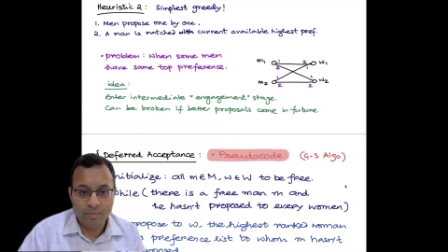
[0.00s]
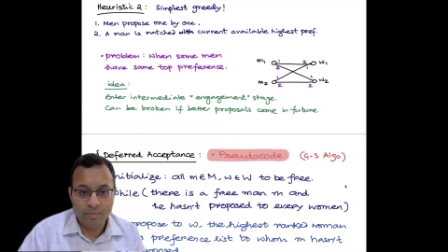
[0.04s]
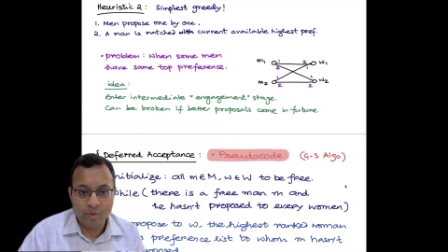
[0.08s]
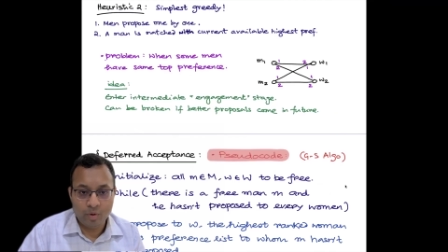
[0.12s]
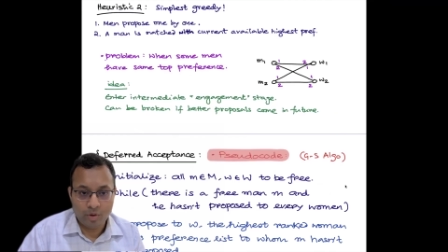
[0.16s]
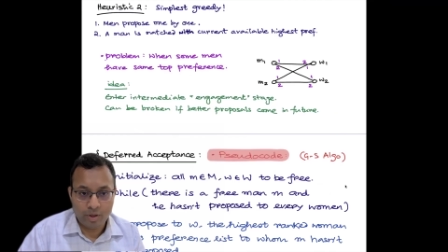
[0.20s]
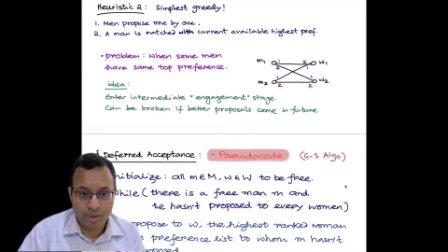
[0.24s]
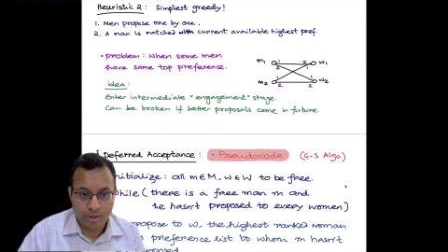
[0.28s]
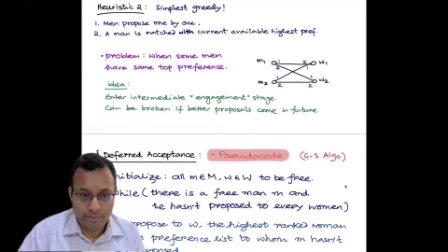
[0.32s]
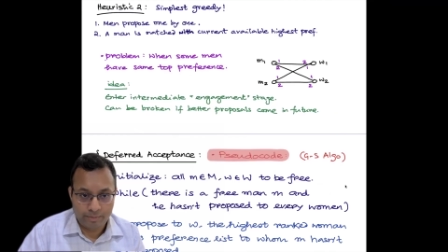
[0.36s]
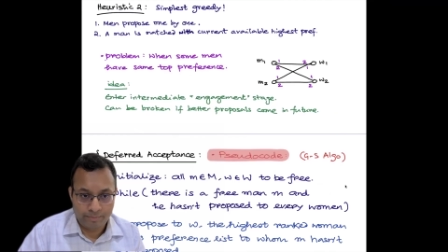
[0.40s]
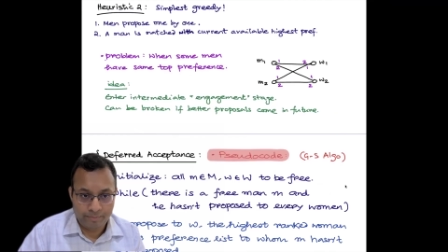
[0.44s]

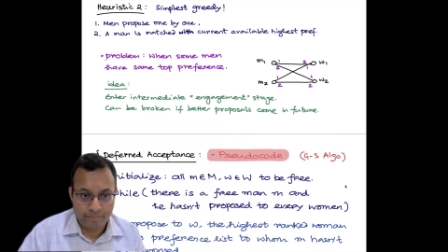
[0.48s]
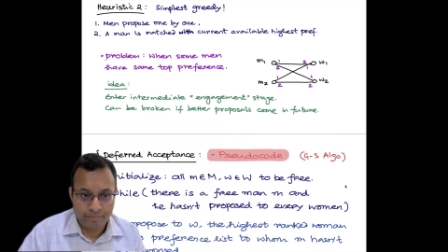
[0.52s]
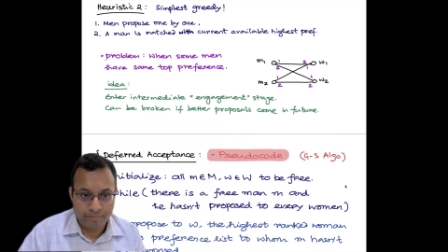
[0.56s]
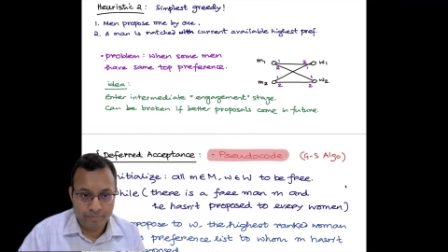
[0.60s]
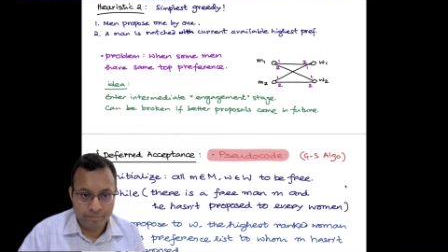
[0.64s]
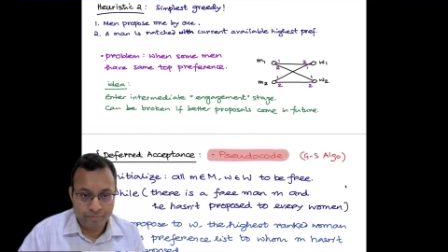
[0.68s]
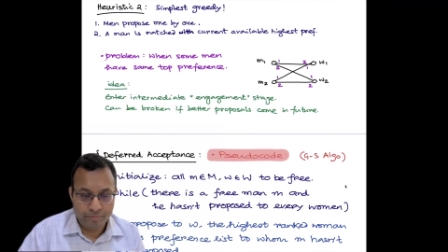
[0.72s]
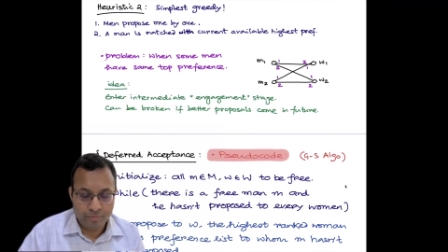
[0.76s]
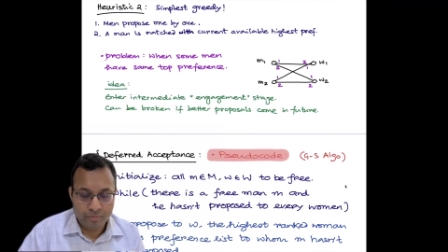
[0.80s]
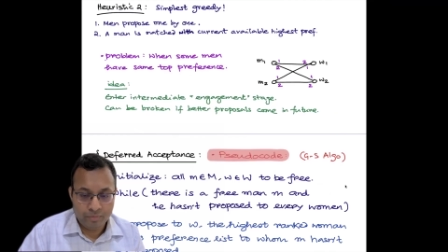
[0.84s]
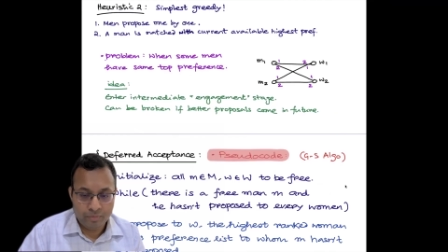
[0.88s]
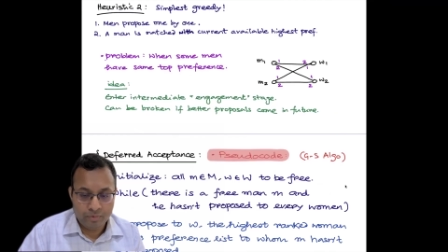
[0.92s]
broken.
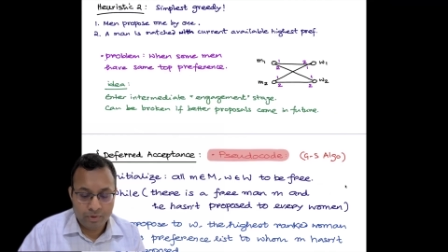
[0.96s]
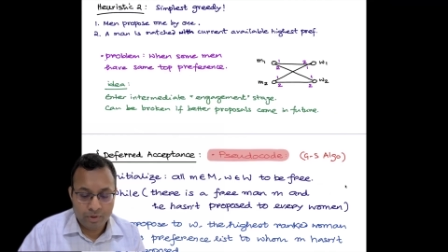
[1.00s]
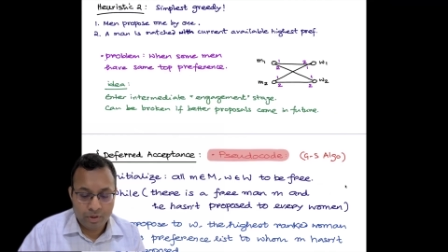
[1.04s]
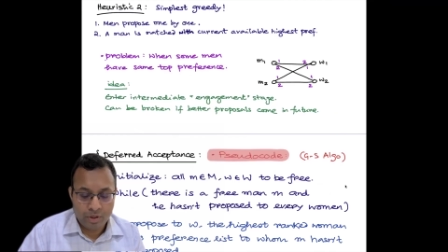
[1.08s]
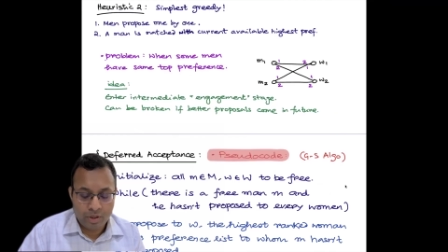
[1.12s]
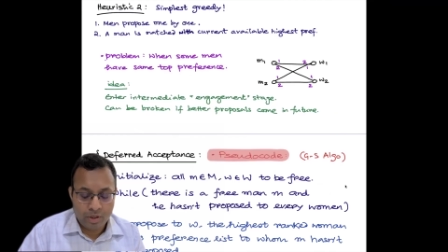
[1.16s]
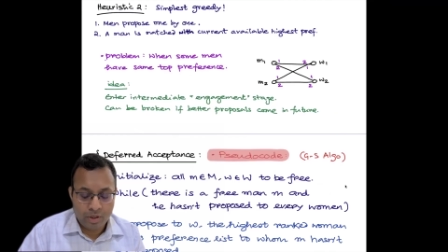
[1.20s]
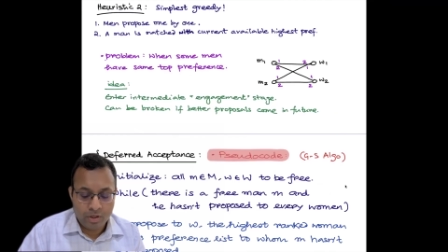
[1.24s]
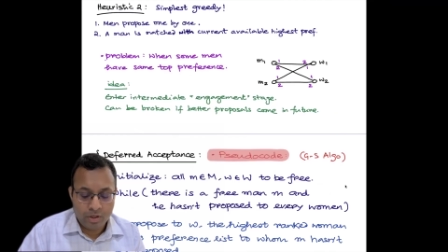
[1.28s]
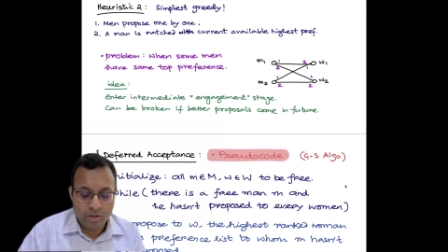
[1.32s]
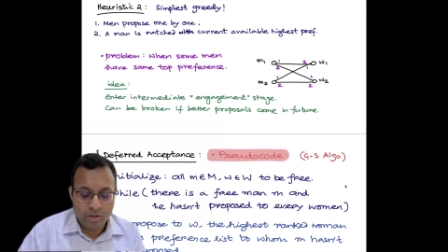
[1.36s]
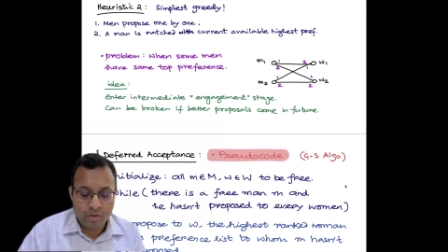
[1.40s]

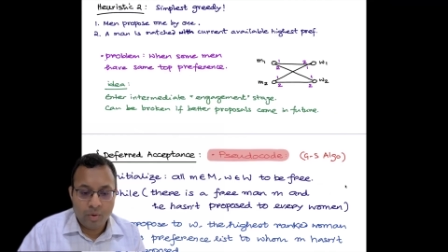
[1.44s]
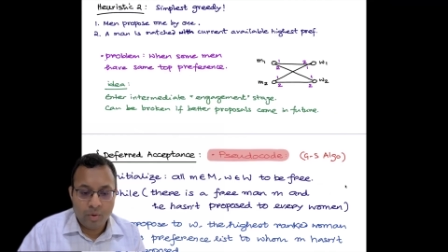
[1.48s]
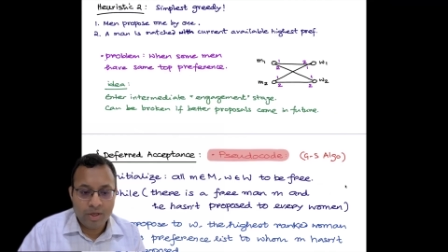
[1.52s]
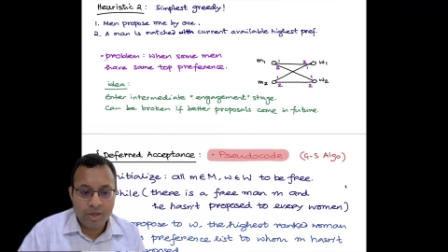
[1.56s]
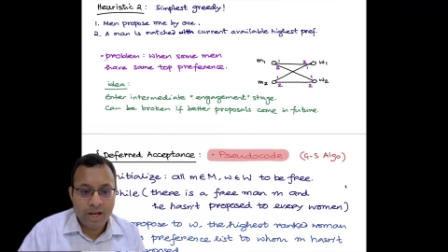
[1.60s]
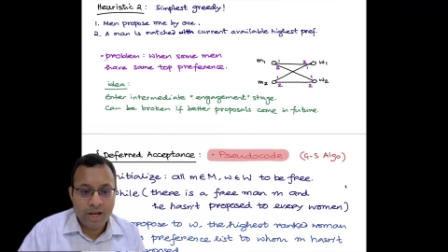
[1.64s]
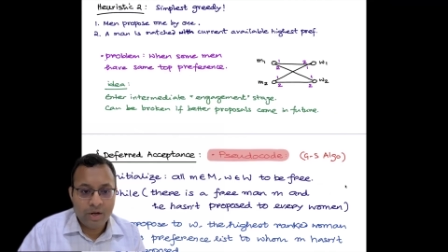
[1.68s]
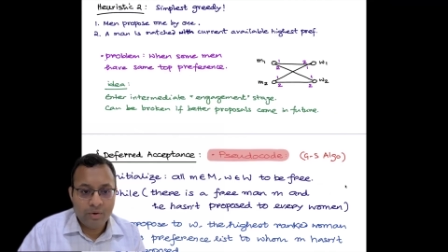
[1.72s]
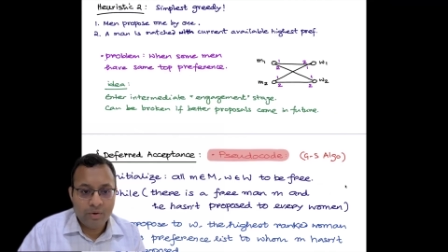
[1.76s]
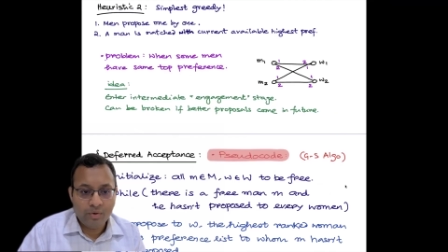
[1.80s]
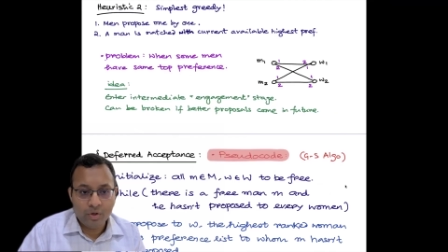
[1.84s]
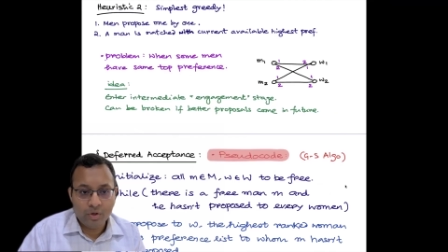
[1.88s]
So
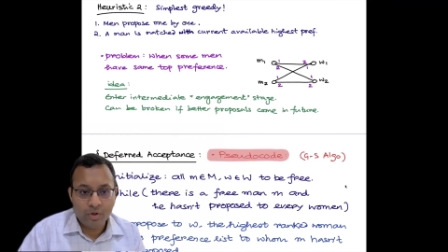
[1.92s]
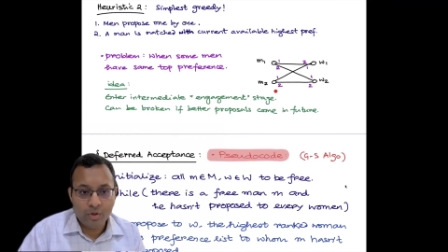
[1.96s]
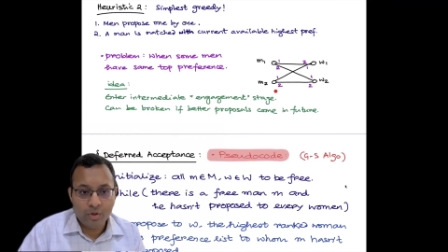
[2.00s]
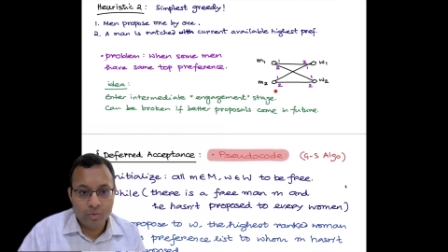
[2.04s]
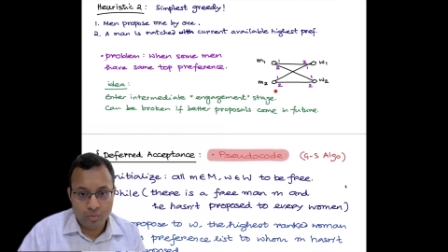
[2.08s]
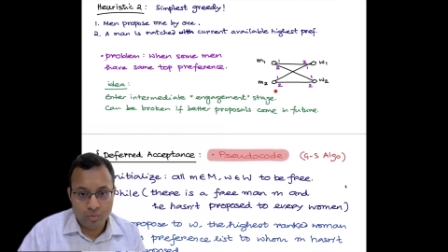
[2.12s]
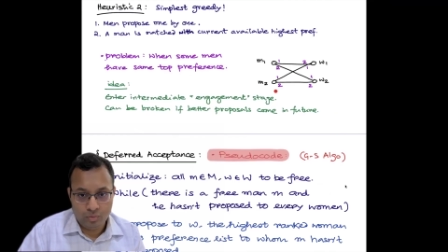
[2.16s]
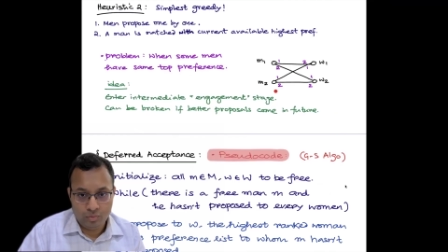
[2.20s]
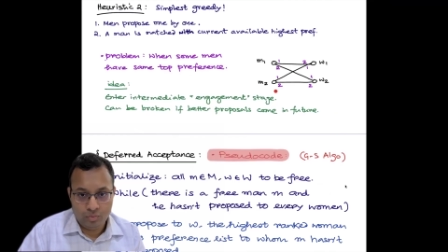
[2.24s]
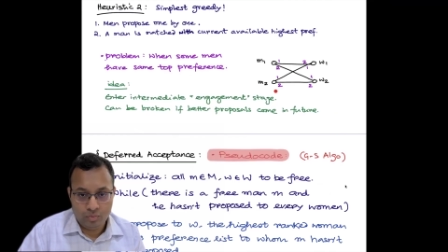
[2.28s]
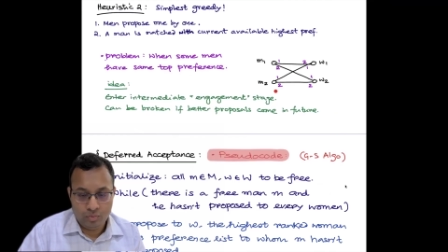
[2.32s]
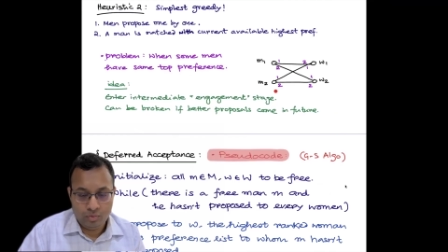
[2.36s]
what can we
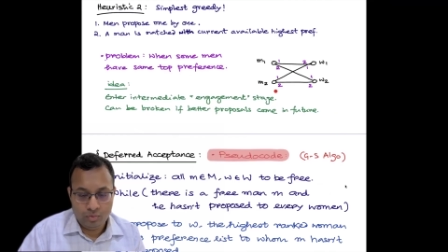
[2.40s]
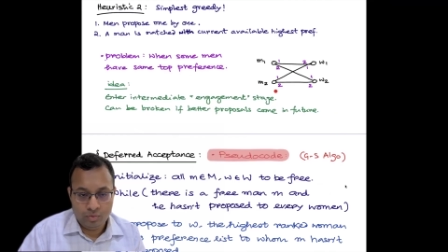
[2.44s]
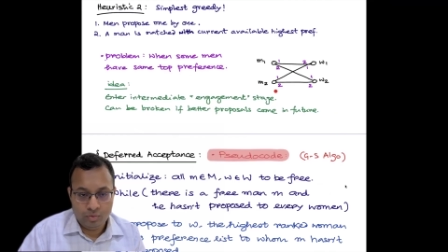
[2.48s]
do